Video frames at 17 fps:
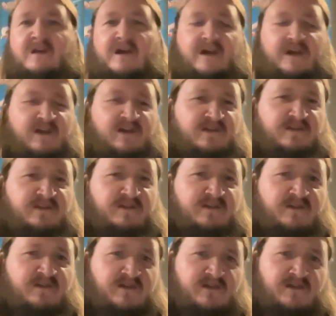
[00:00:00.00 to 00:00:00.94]
And
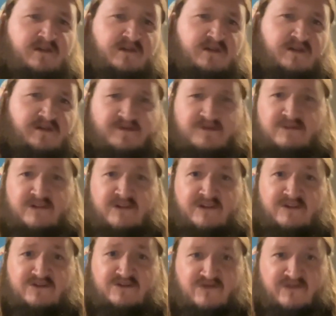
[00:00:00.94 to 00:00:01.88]
if you did
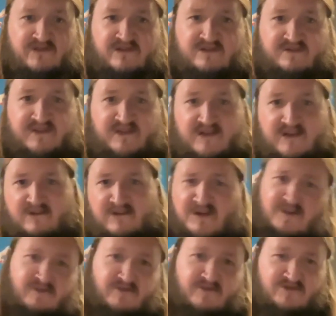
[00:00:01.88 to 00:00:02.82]
enjoy this video
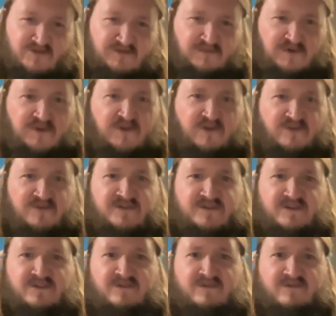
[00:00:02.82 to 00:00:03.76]
and you enjoy my
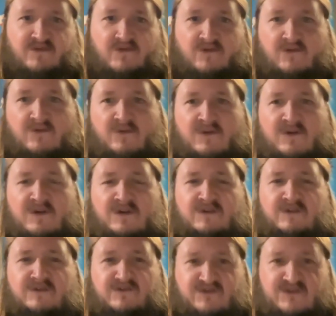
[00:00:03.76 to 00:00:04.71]
content overall,
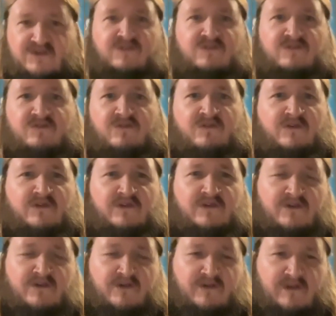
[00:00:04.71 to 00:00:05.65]
do
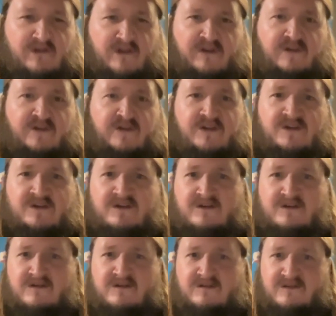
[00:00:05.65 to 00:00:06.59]
like
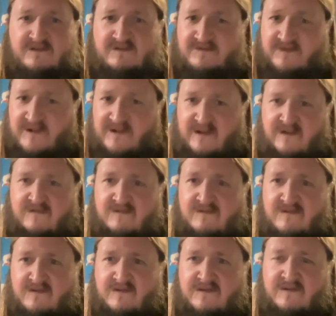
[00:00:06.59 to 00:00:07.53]
this video,
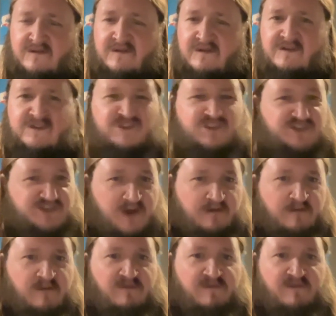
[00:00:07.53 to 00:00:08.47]

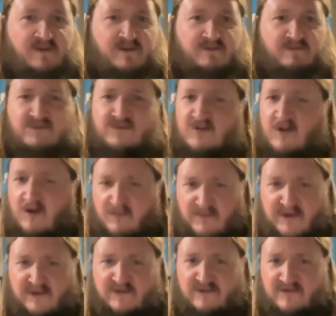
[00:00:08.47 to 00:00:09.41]
share it around,
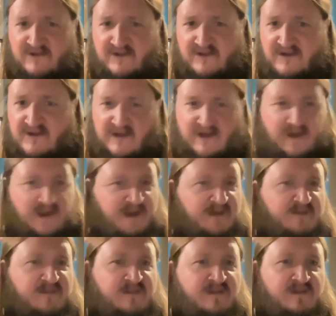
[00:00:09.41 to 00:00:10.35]
comment on it,
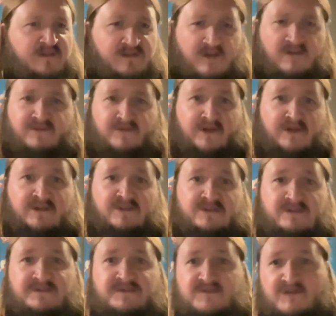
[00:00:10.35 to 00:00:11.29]
and don't forget to
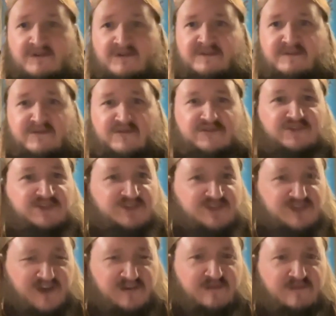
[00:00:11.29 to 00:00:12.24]
subscribe to my
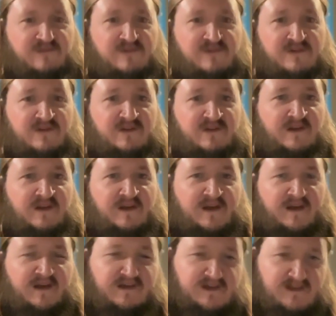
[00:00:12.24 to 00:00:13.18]
channel
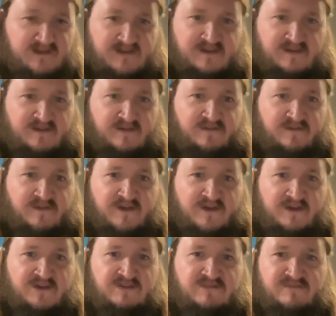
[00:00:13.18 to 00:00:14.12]
and click that
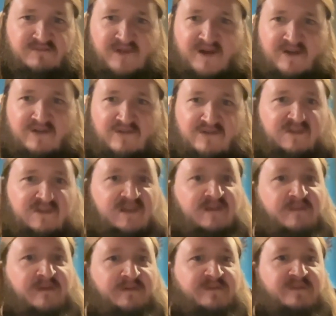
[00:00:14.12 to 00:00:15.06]
notification bell to
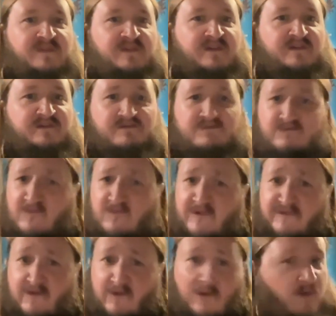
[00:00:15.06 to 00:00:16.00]
keep up to date
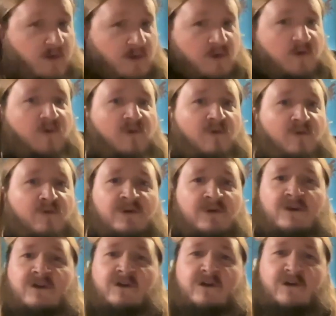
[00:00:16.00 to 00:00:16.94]
with all
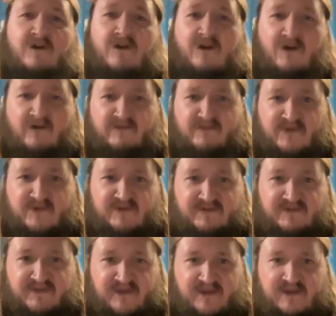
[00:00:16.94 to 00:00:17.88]
of my
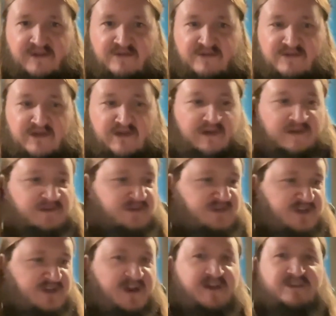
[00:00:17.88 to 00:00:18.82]
videos.
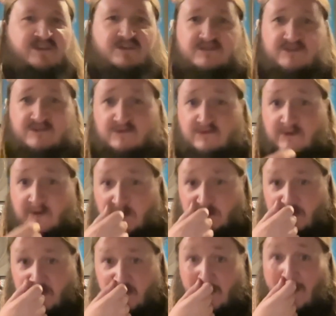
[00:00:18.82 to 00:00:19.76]
Chats are still
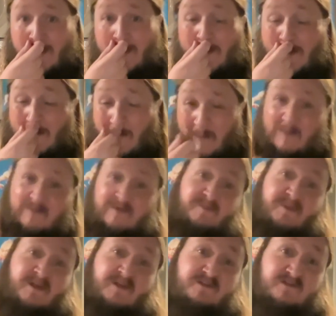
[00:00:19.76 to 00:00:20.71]
coming. All
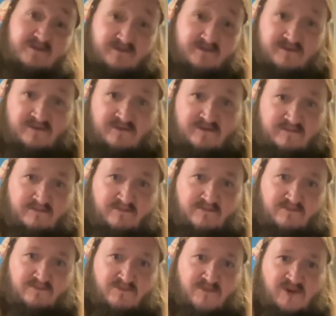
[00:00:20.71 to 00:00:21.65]
depends on
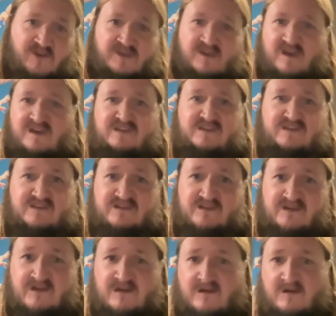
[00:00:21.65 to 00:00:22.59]
my
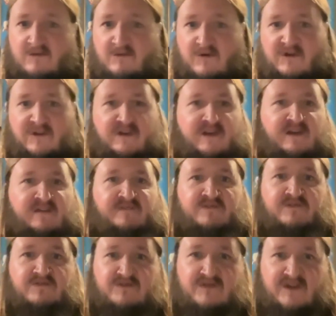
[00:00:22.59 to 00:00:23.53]
guests. When I have
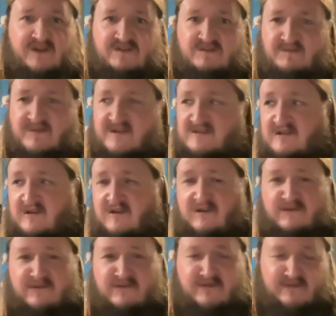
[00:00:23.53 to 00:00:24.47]
new guests, depends
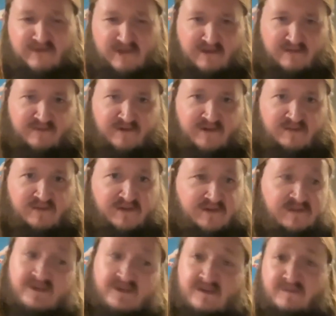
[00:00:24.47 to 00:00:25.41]
on their
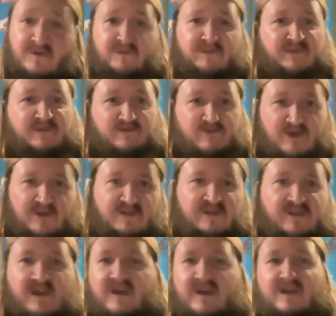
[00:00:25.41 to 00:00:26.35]
availability. It might be the
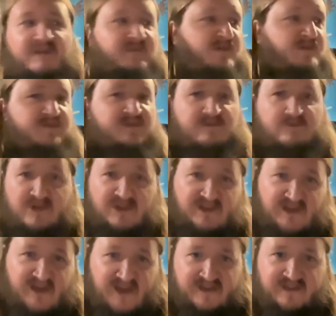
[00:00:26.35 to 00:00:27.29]
weekday, it might be the
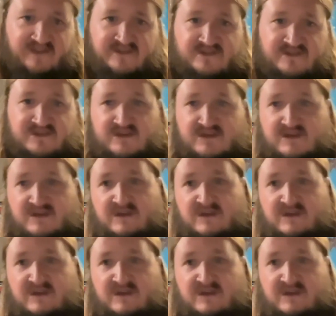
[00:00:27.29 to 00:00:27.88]
weekends.